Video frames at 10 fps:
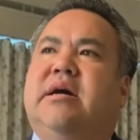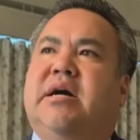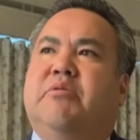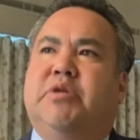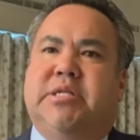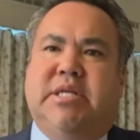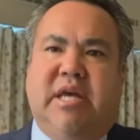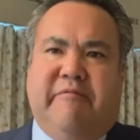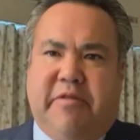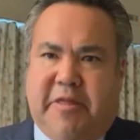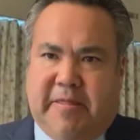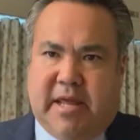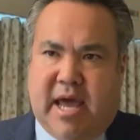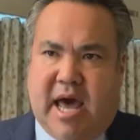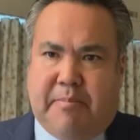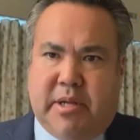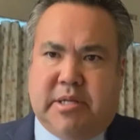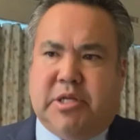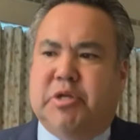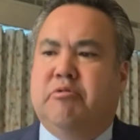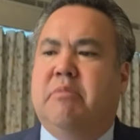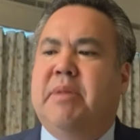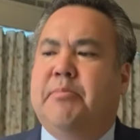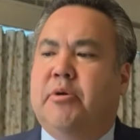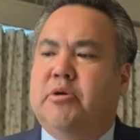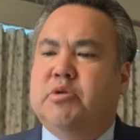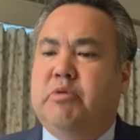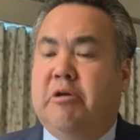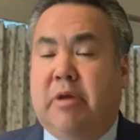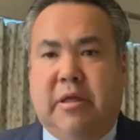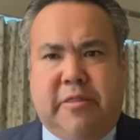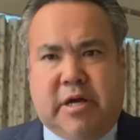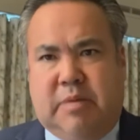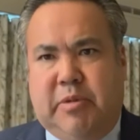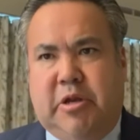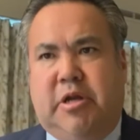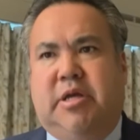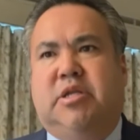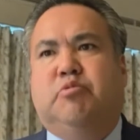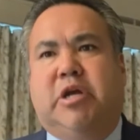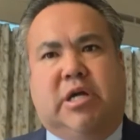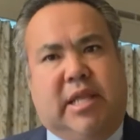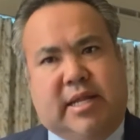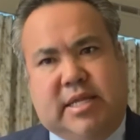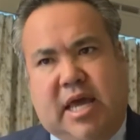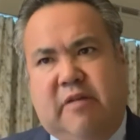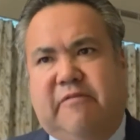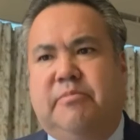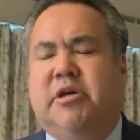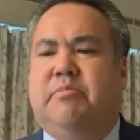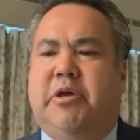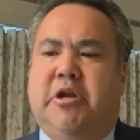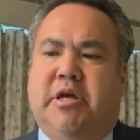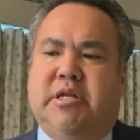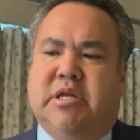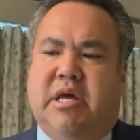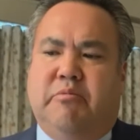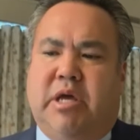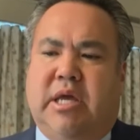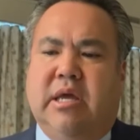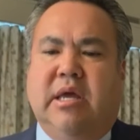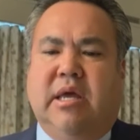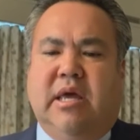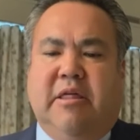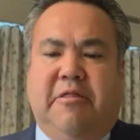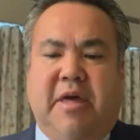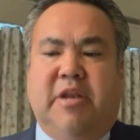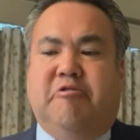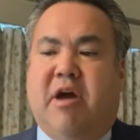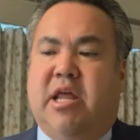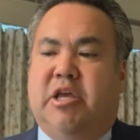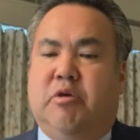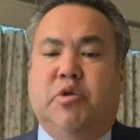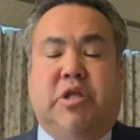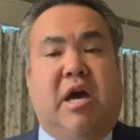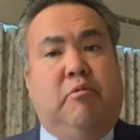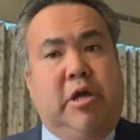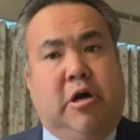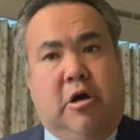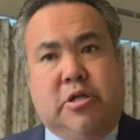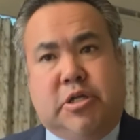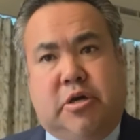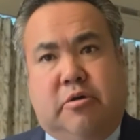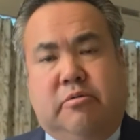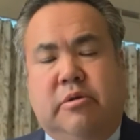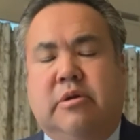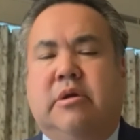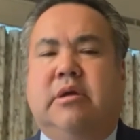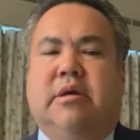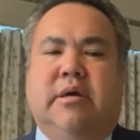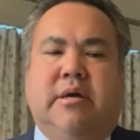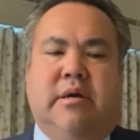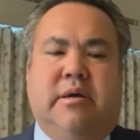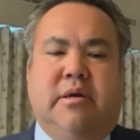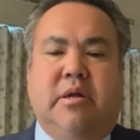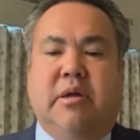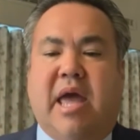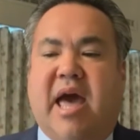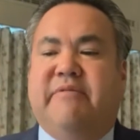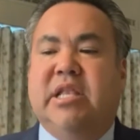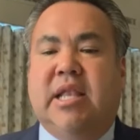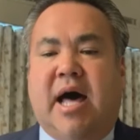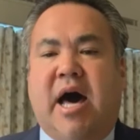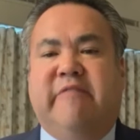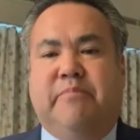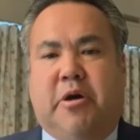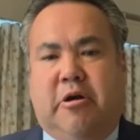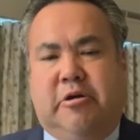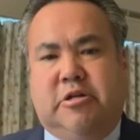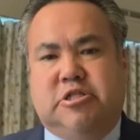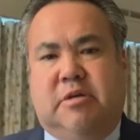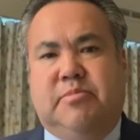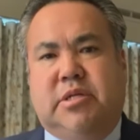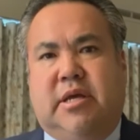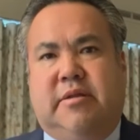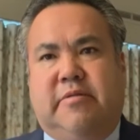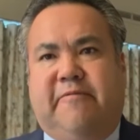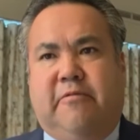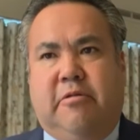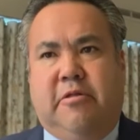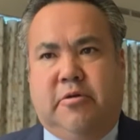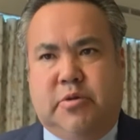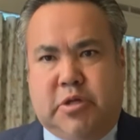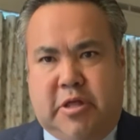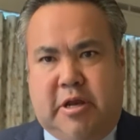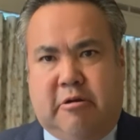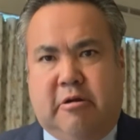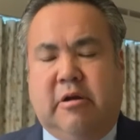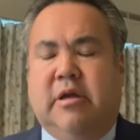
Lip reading: We see everything that happens to our members. We are in the communities, we collect data from the communities, and we then try to use that. We also have a lot of partnerships. And for those that are